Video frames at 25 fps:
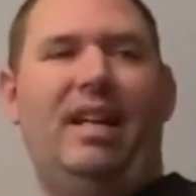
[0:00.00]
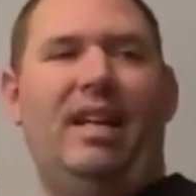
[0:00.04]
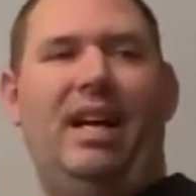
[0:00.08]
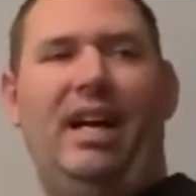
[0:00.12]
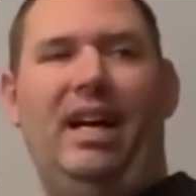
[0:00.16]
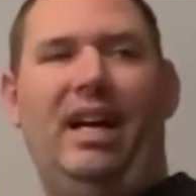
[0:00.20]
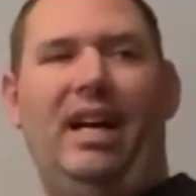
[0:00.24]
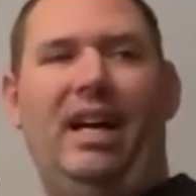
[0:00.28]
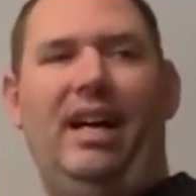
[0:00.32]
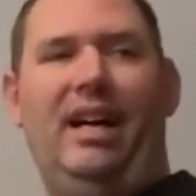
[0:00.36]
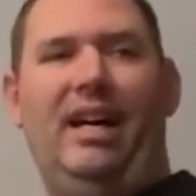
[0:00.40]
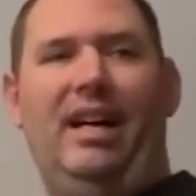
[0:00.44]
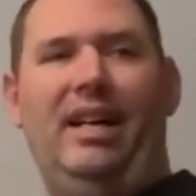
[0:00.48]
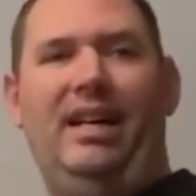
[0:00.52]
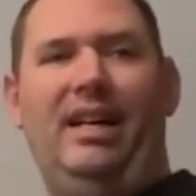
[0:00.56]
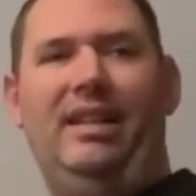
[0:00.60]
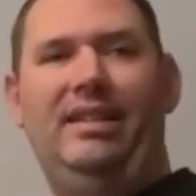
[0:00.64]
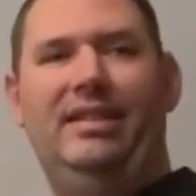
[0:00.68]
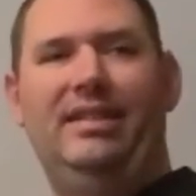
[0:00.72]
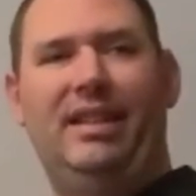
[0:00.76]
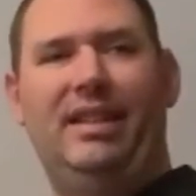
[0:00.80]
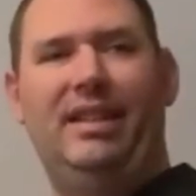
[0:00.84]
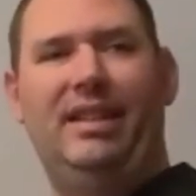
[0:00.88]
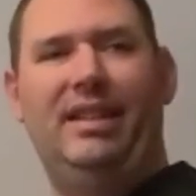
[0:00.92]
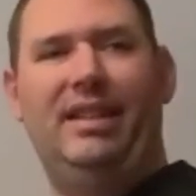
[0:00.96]

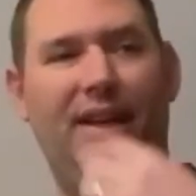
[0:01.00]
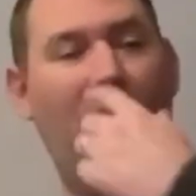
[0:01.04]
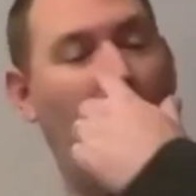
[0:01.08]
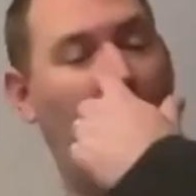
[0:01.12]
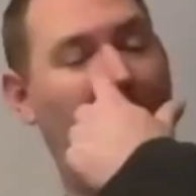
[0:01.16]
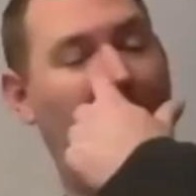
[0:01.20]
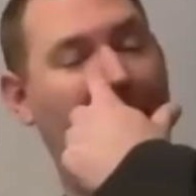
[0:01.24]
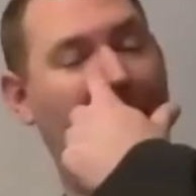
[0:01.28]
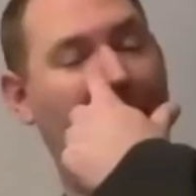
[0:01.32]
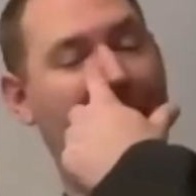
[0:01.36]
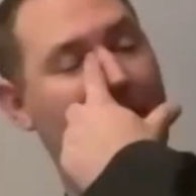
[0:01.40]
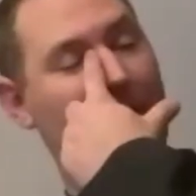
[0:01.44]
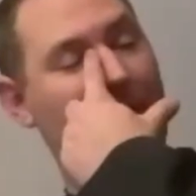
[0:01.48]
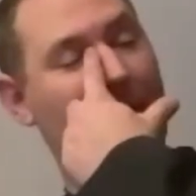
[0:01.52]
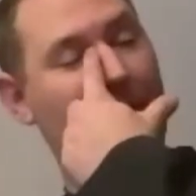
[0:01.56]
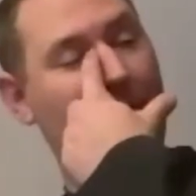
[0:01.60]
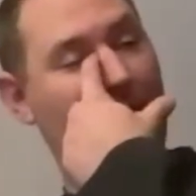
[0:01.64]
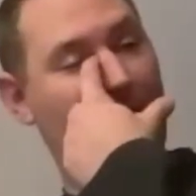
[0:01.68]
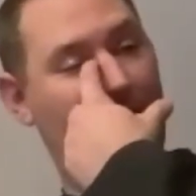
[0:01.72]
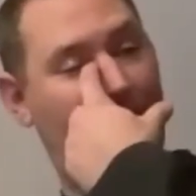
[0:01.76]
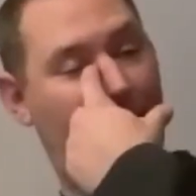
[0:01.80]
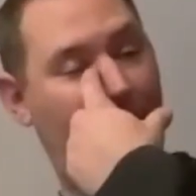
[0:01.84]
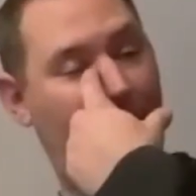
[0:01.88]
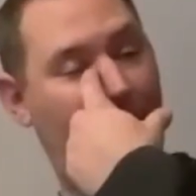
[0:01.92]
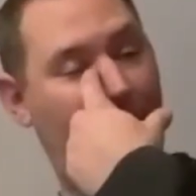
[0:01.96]
I know we've split
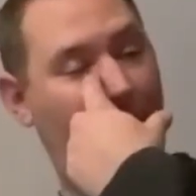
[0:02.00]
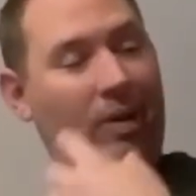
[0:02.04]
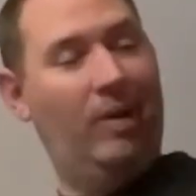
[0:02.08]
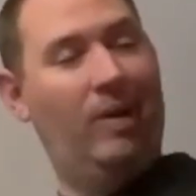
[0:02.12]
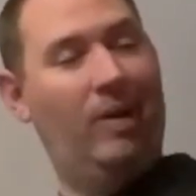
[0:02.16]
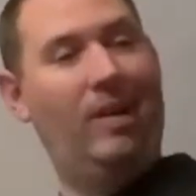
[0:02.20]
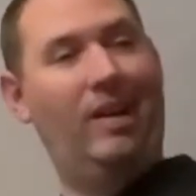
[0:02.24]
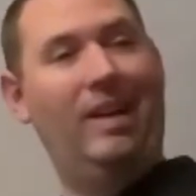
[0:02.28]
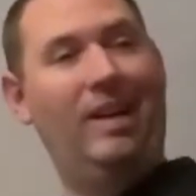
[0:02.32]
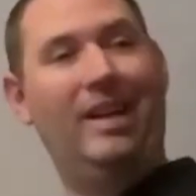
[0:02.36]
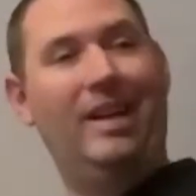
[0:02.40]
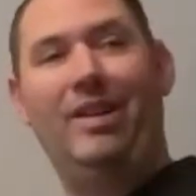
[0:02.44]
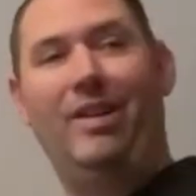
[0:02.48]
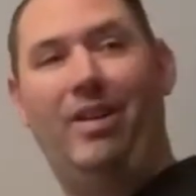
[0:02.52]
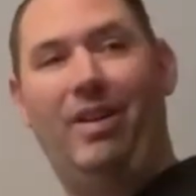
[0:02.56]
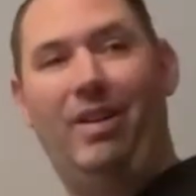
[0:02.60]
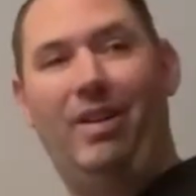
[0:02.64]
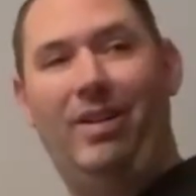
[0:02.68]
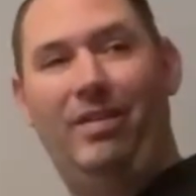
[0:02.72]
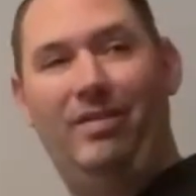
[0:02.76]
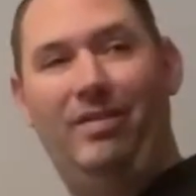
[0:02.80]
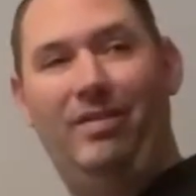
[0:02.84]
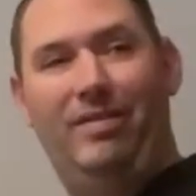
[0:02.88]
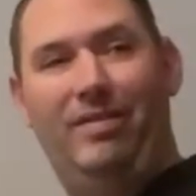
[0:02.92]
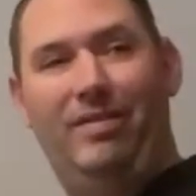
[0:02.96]
before and
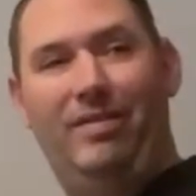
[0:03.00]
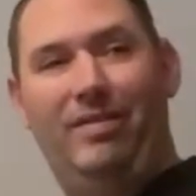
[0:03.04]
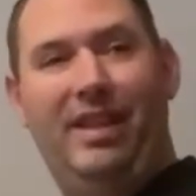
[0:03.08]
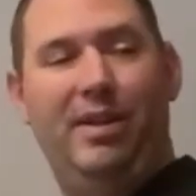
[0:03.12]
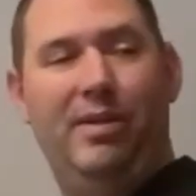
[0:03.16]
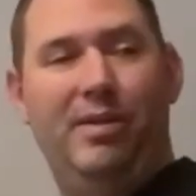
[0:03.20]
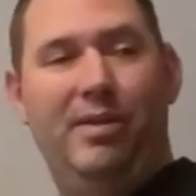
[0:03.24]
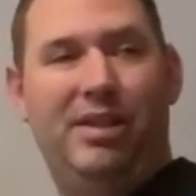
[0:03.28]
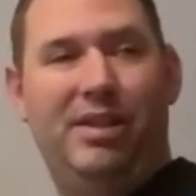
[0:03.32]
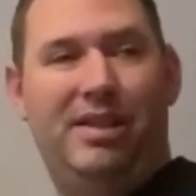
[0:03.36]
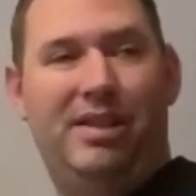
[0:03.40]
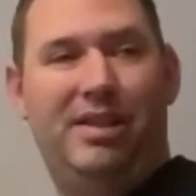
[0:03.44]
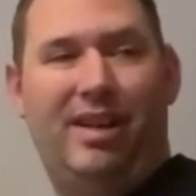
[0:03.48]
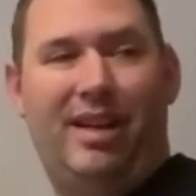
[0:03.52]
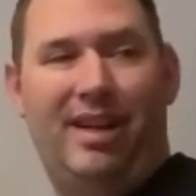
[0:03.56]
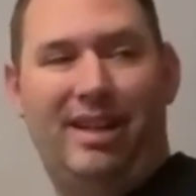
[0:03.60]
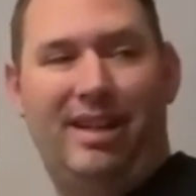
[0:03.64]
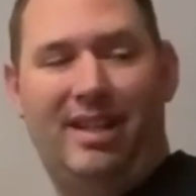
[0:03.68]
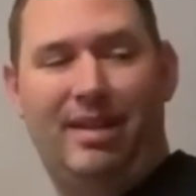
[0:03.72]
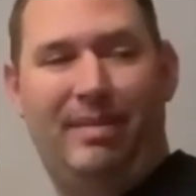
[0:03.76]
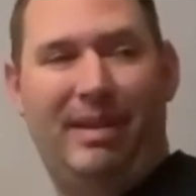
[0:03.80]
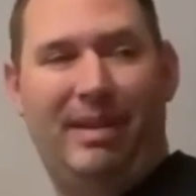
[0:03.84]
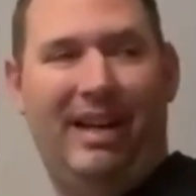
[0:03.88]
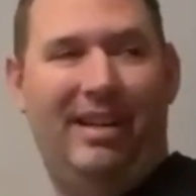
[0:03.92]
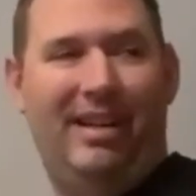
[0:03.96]
all of that you just
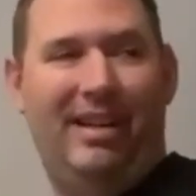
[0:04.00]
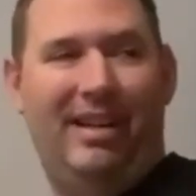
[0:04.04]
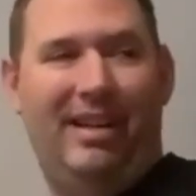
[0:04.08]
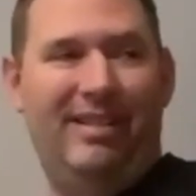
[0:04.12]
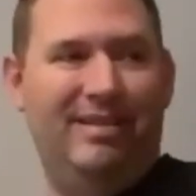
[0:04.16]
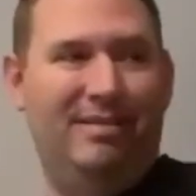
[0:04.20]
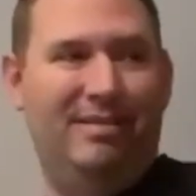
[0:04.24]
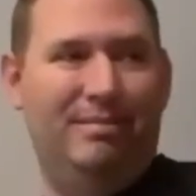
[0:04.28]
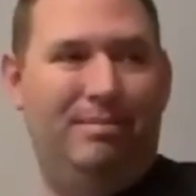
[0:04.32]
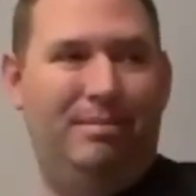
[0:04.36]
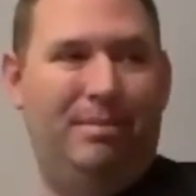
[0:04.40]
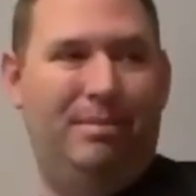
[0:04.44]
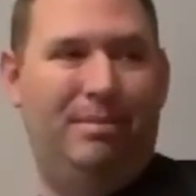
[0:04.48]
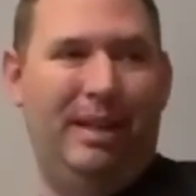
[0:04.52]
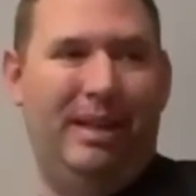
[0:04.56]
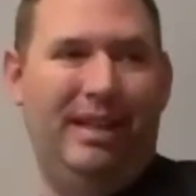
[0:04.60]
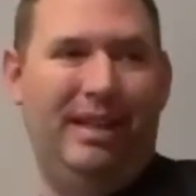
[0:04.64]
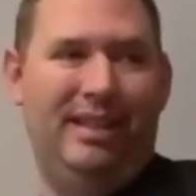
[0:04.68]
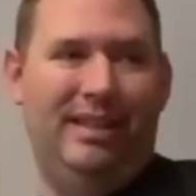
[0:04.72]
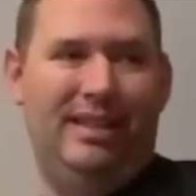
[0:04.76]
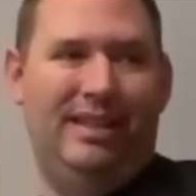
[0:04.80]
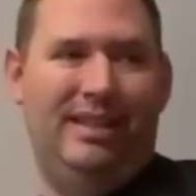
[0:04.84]
talked about, but